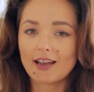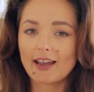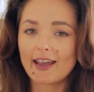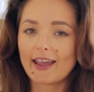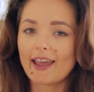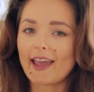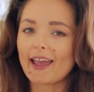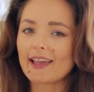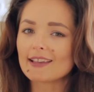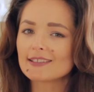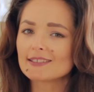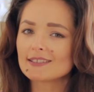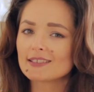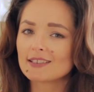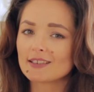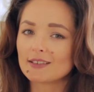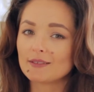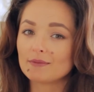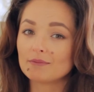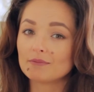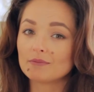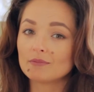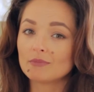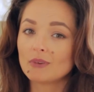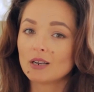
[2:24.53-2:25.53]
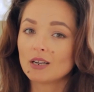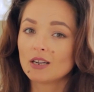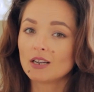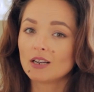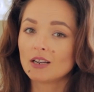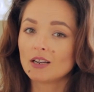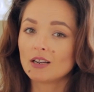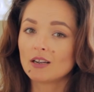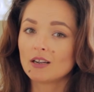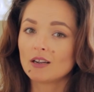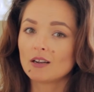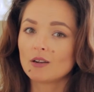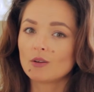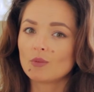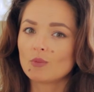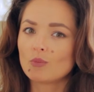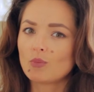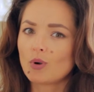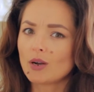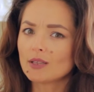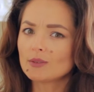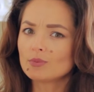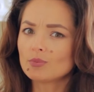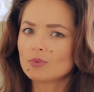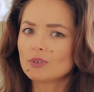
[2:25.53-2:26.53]
I asked him,
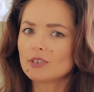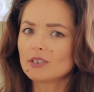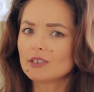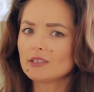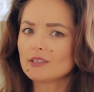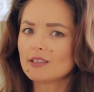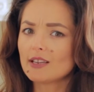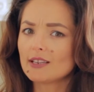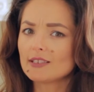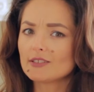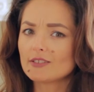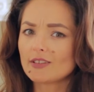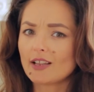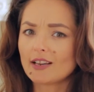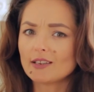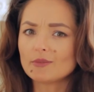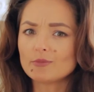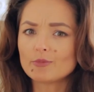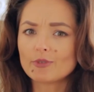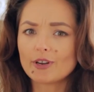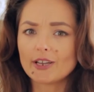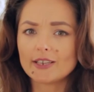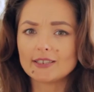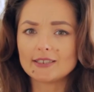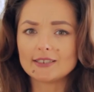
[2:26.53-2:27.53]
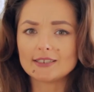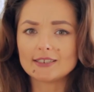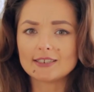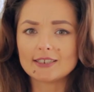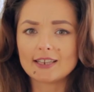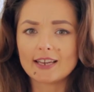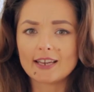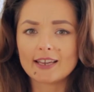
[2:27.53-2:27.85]
what were they celebrating?